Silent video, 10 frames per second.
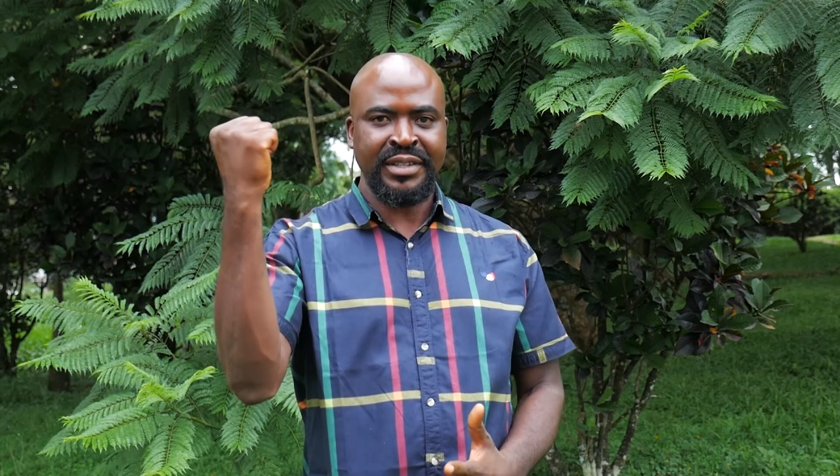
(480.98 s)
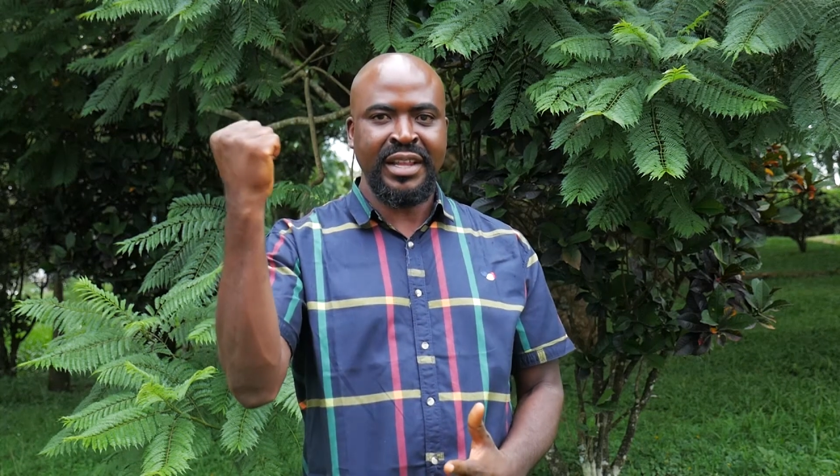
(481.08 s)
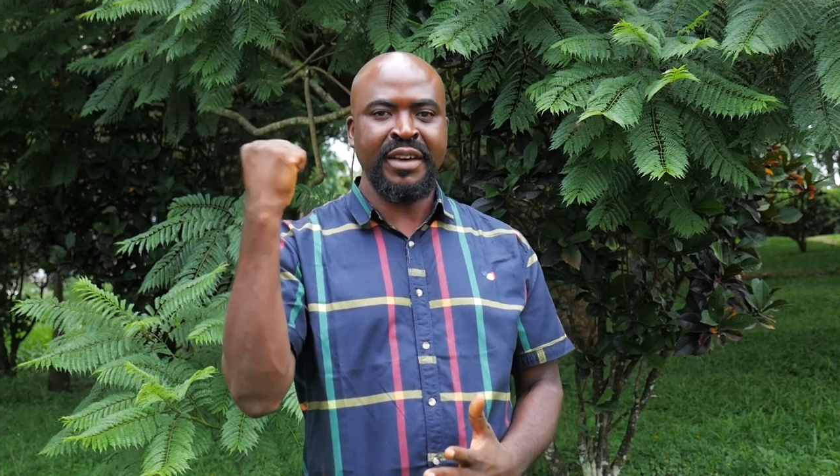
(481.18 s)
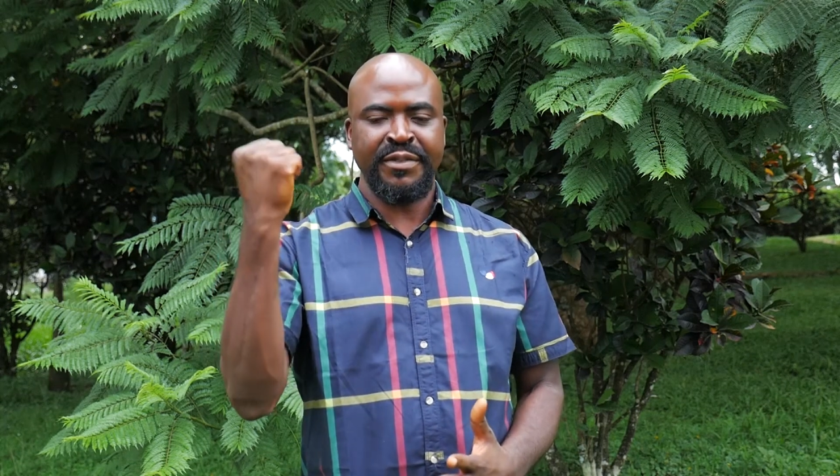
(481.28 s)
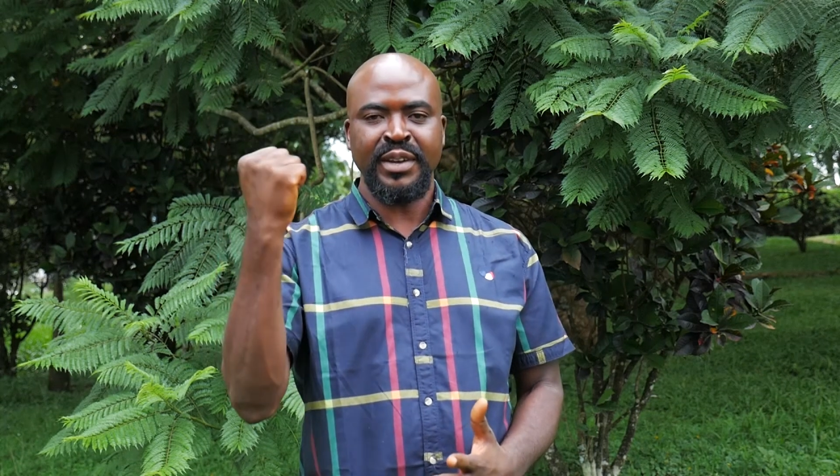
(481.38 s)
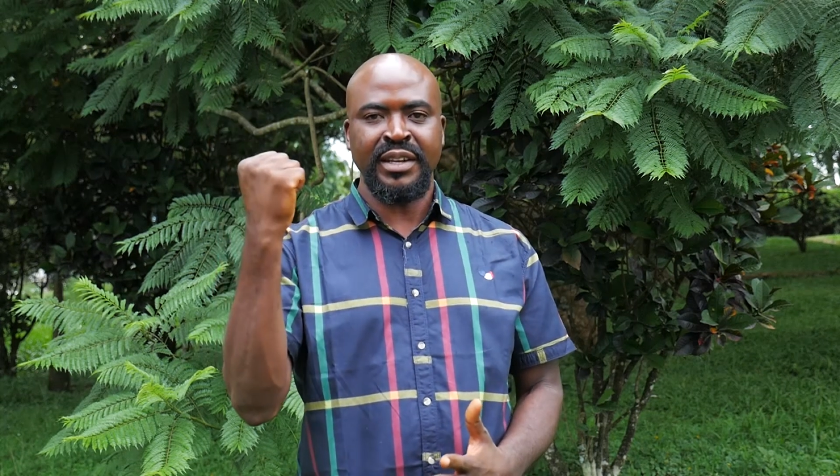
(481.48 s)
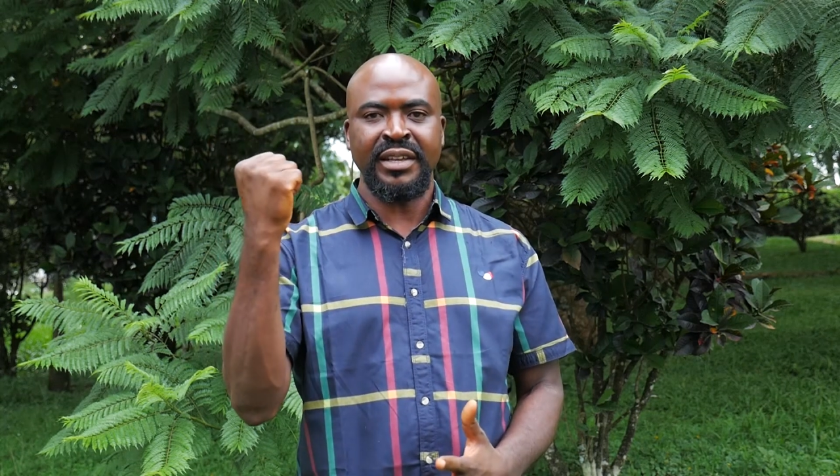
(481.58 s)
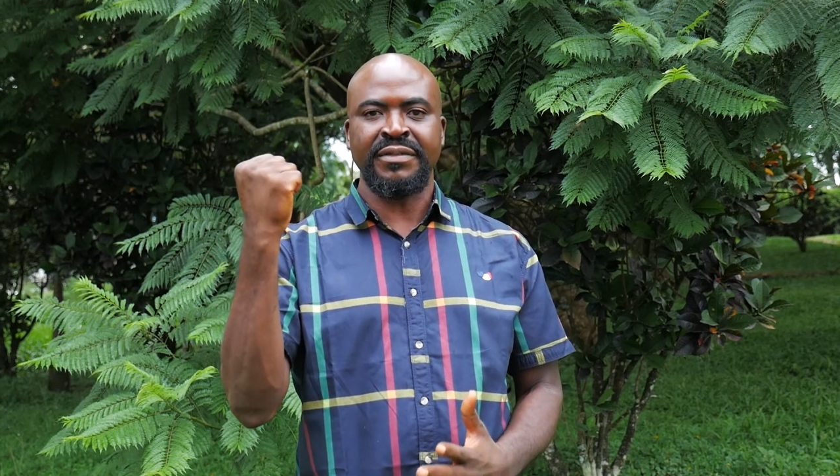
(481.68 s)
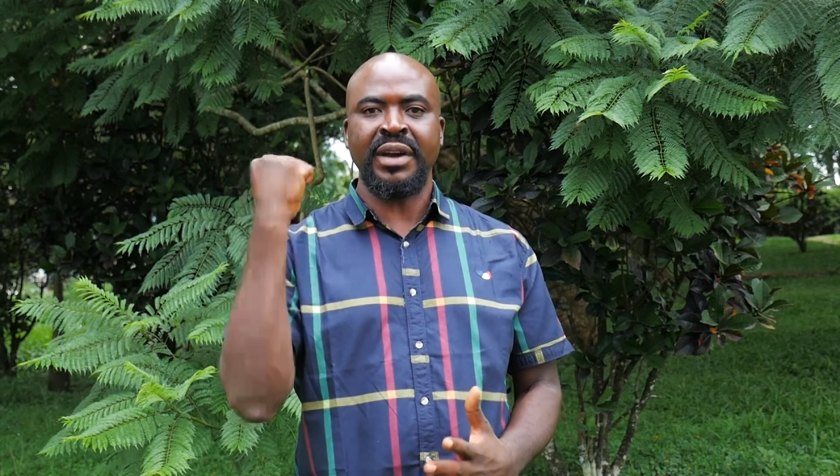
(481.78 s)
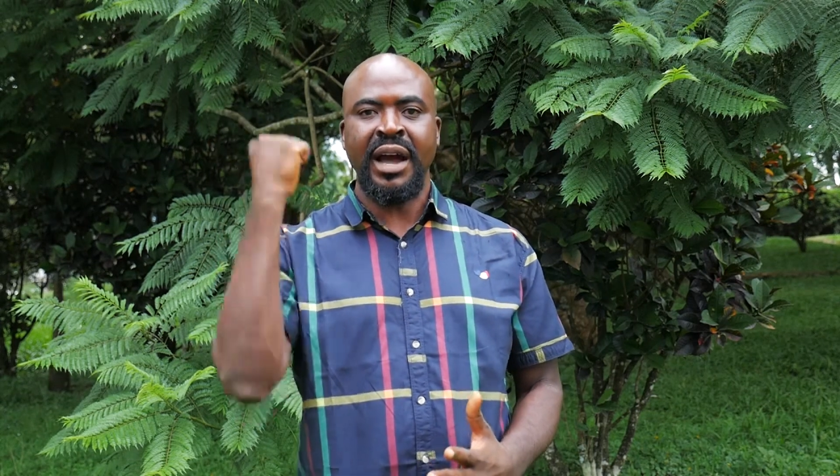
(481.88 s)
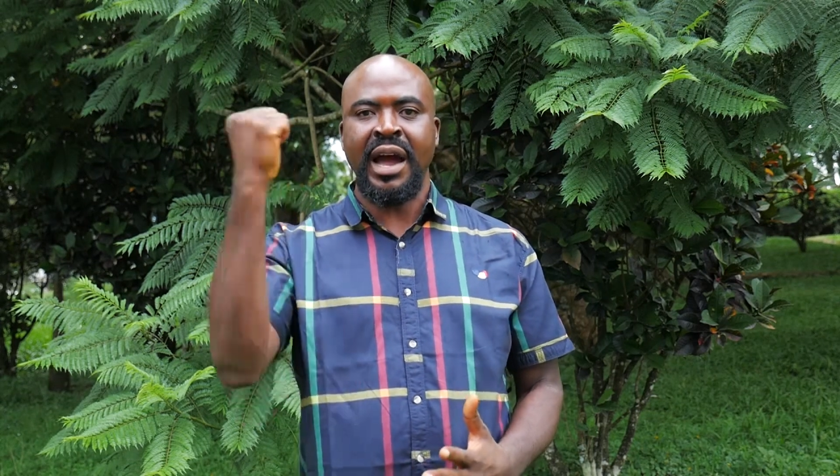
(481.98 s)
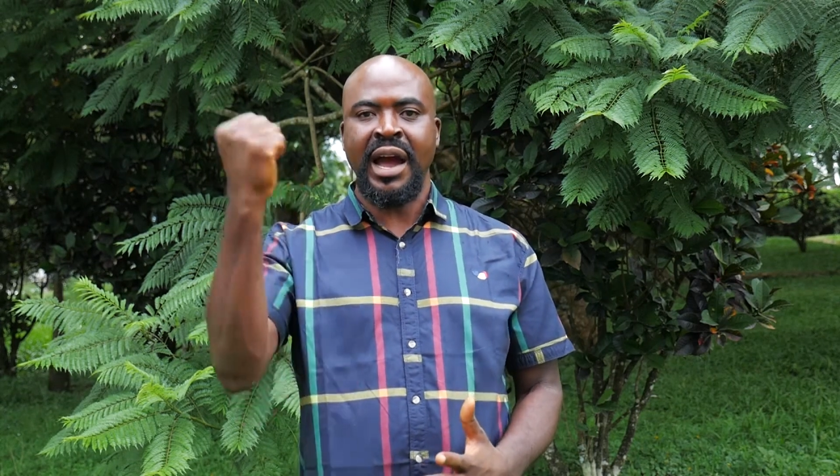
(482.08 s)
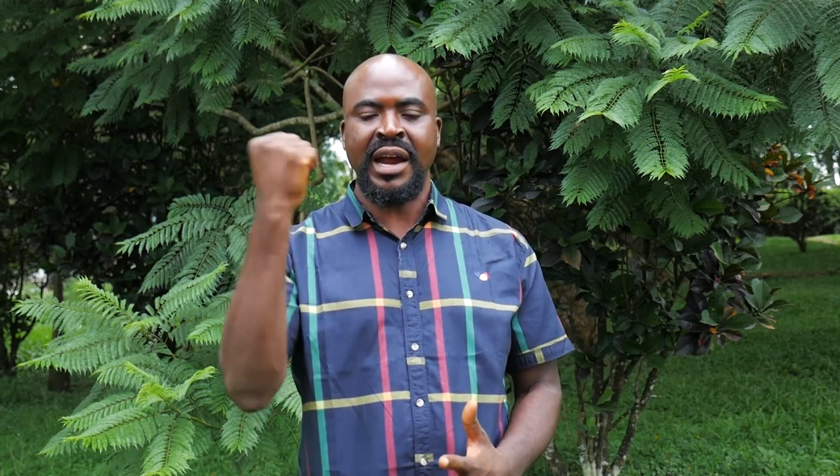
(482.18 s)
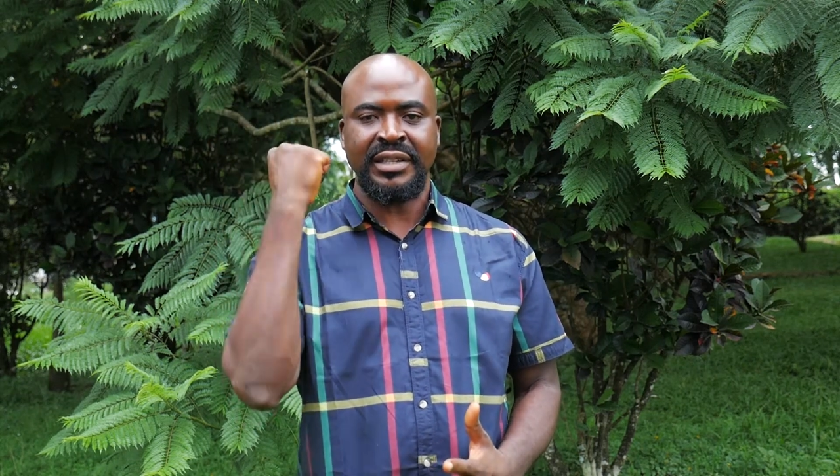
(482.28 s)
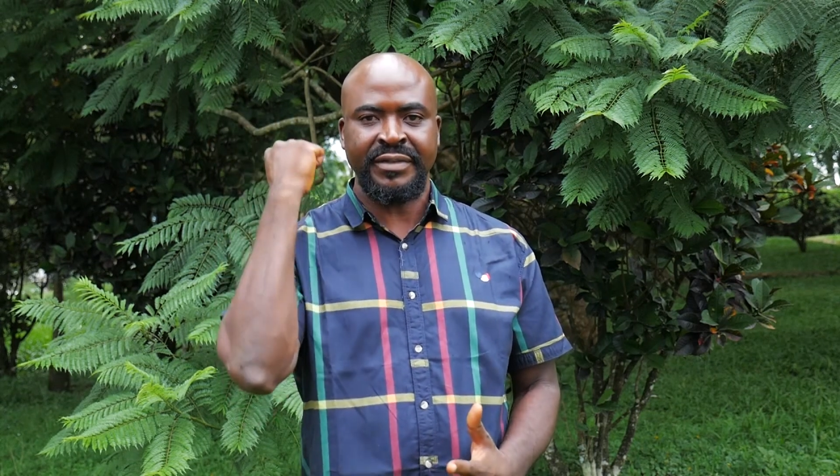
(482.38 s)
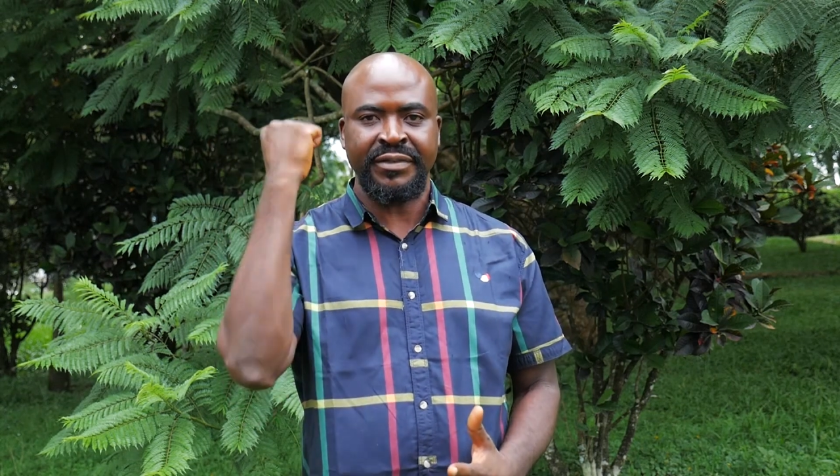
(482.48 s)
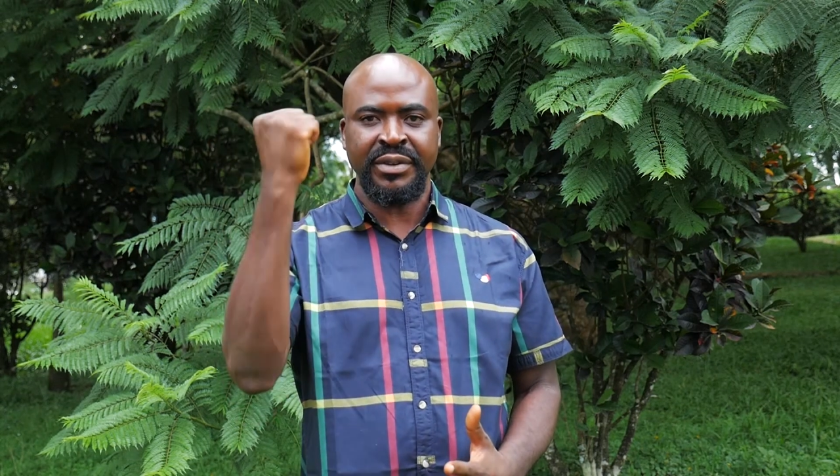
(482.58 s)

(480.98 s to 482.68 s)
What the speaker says: definitely, if your heart